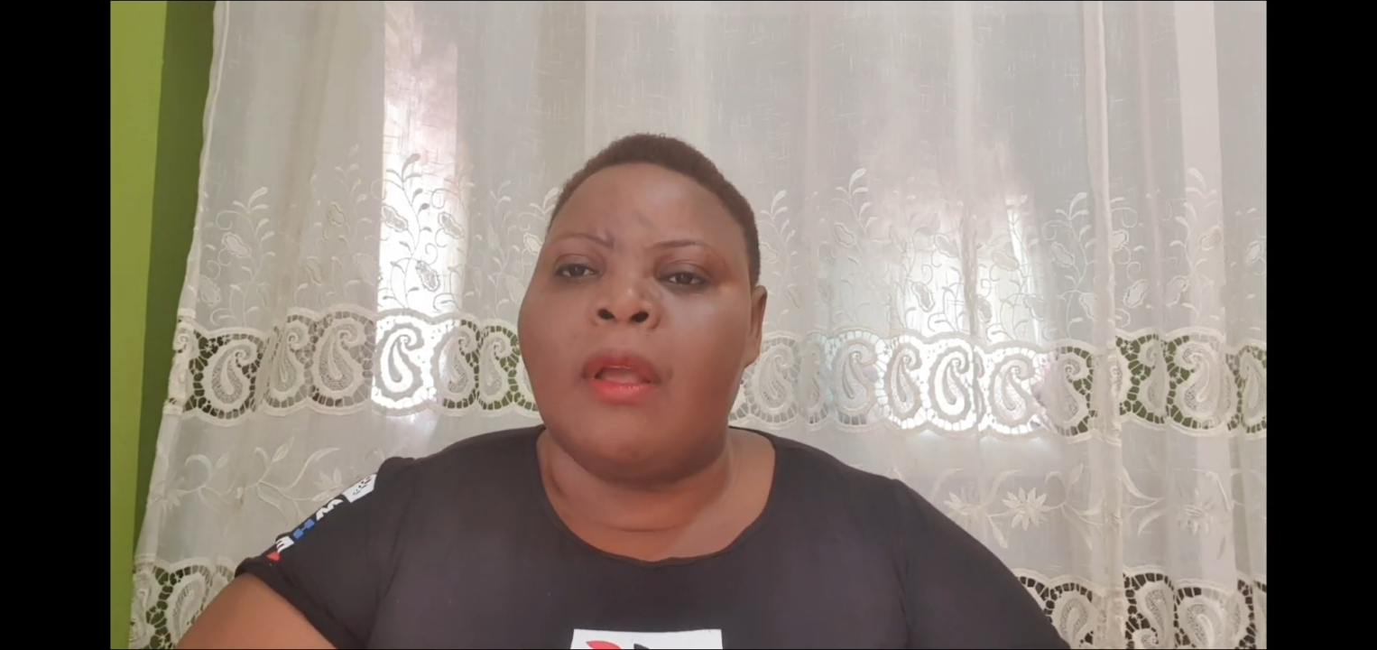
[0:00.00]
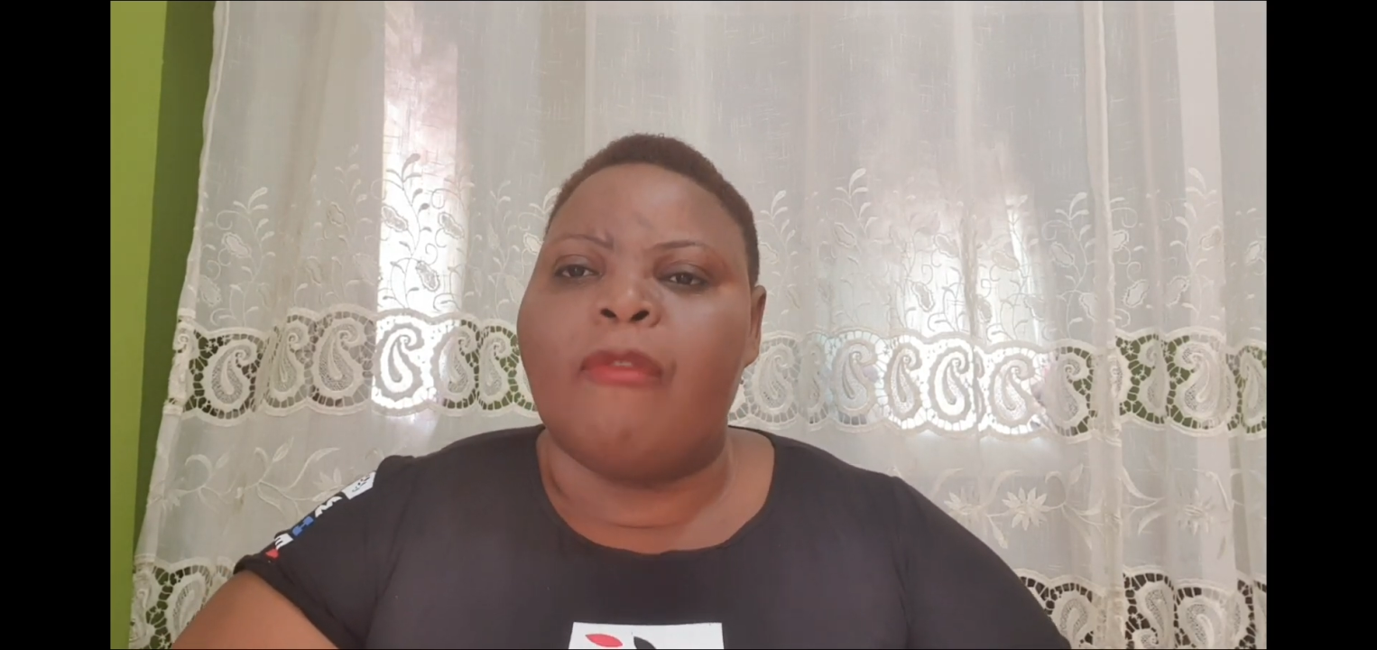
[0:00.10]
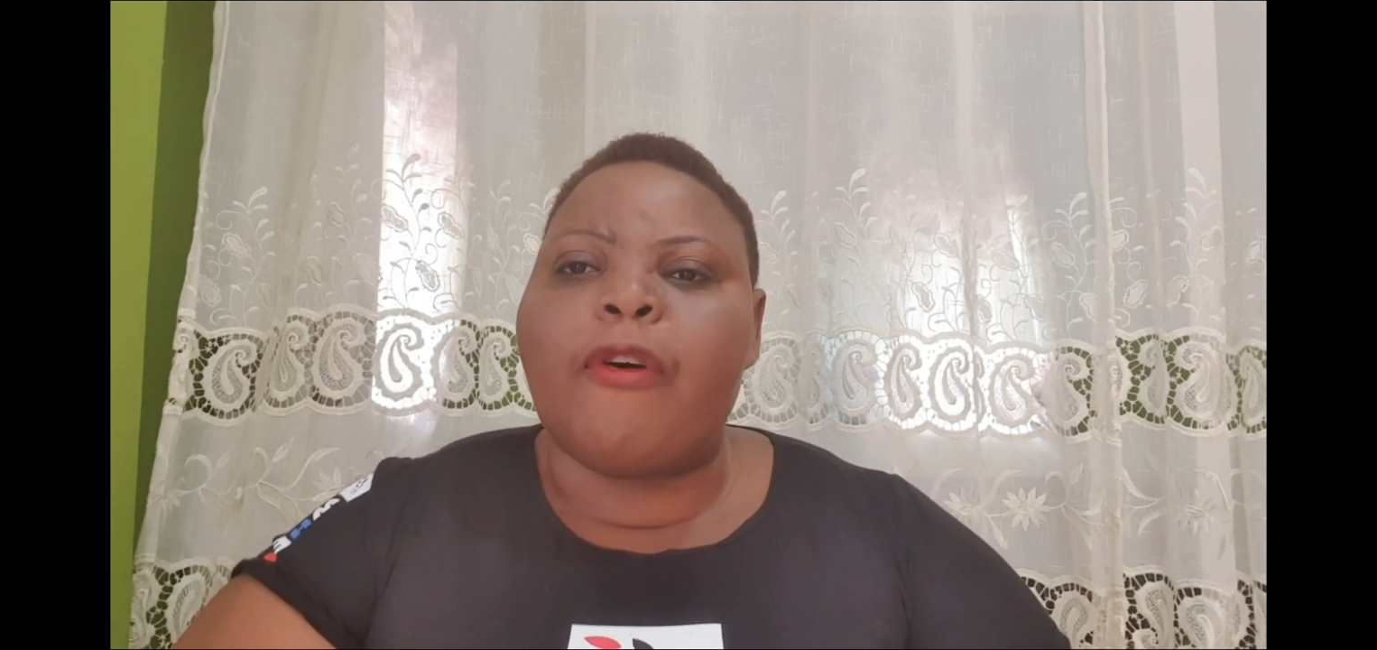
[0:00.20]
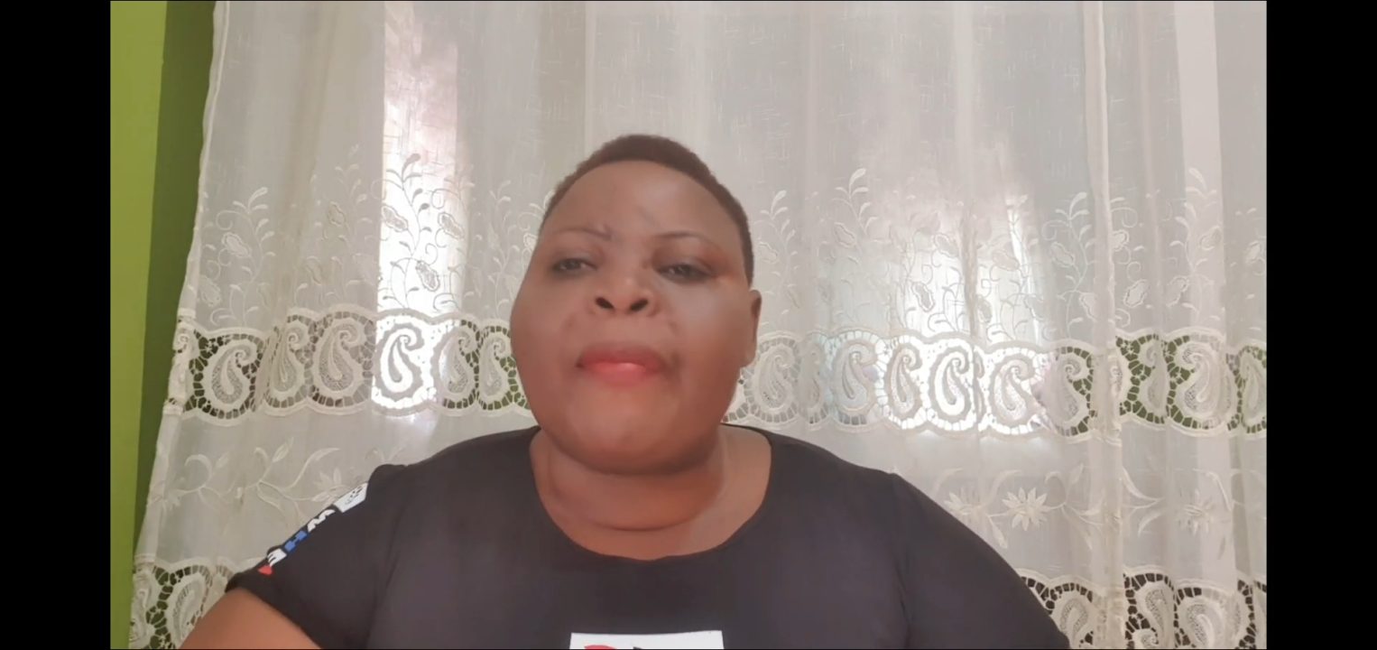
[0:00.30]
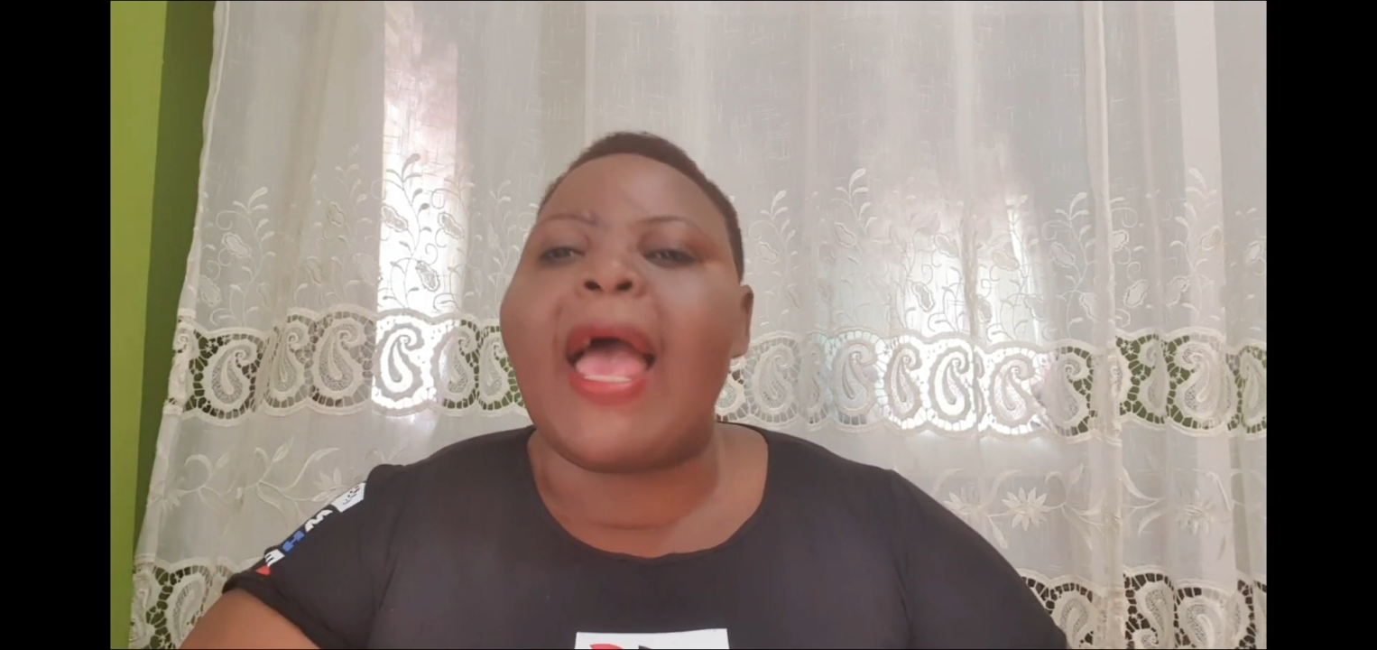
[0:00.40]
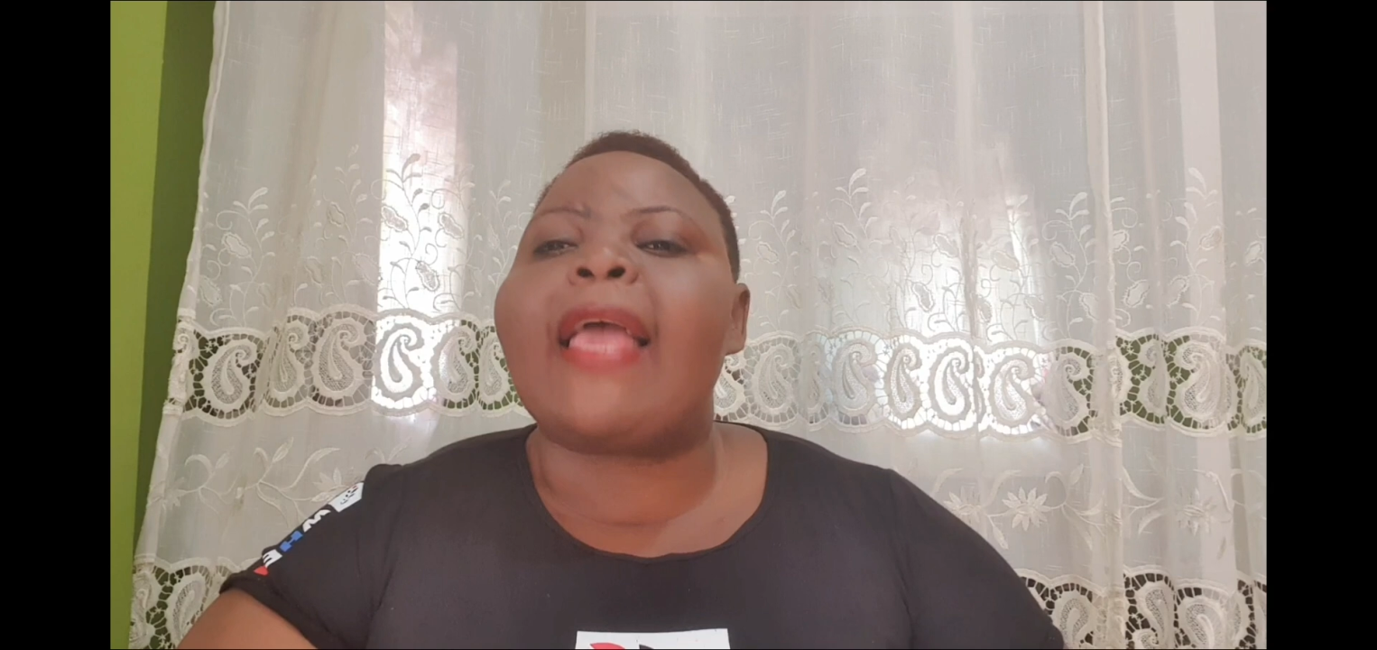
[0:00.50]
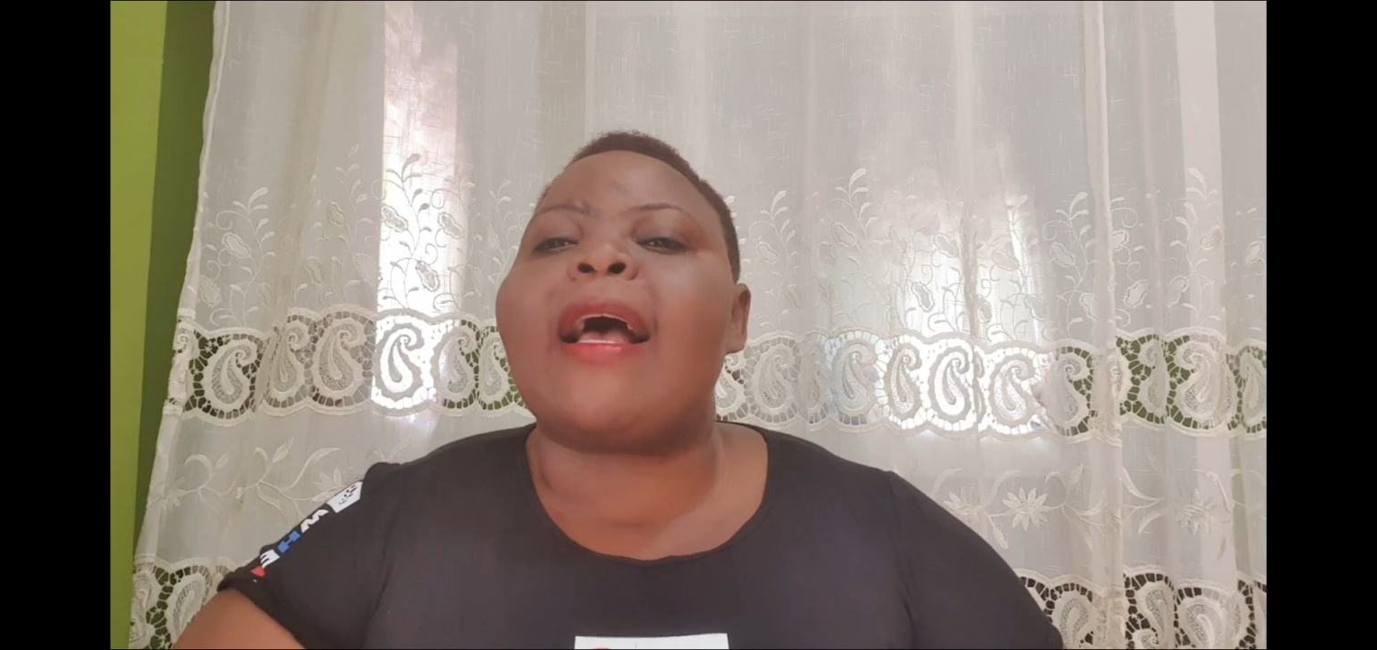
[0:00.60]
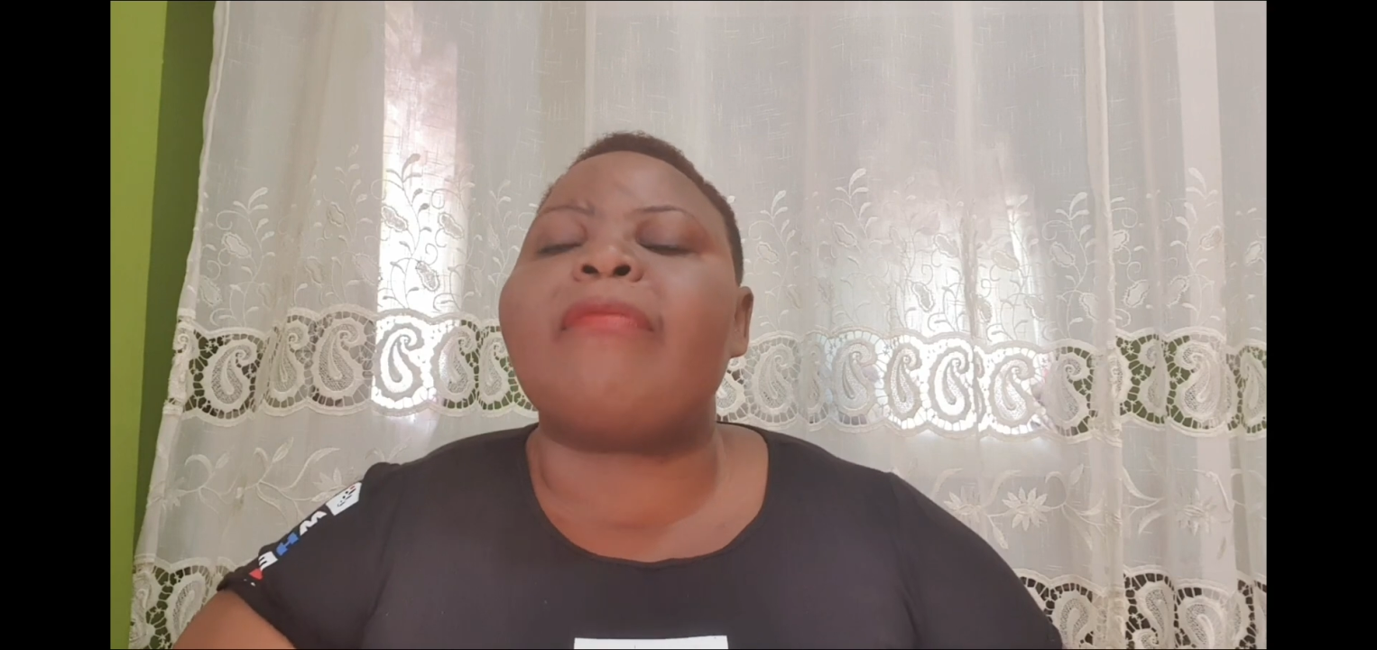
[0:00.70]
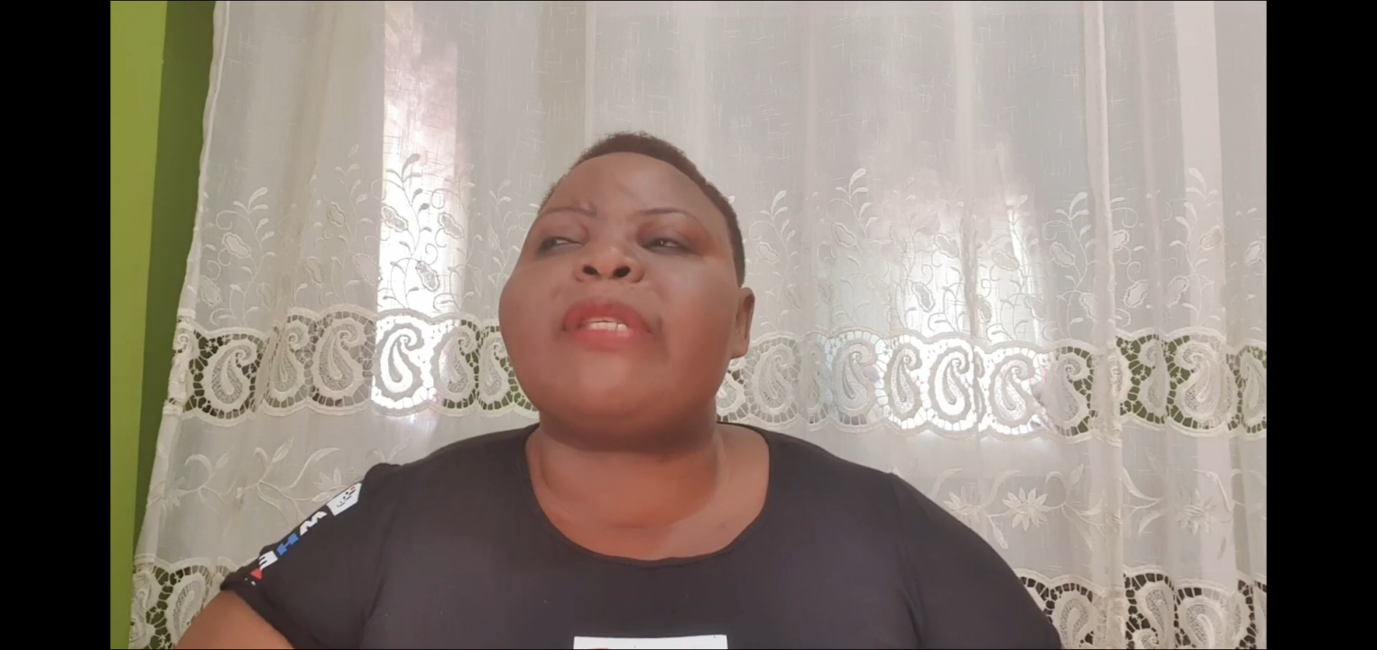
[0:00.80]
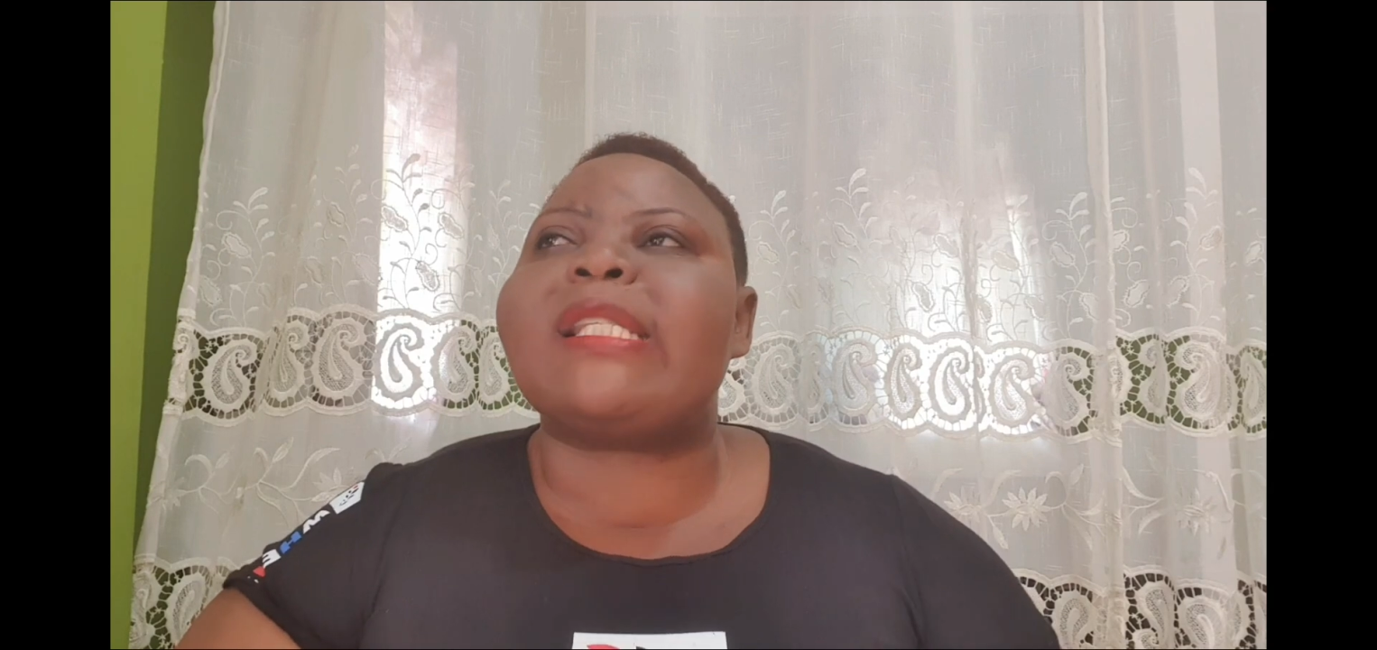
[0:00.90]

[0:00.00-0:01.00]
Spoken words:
For me, I have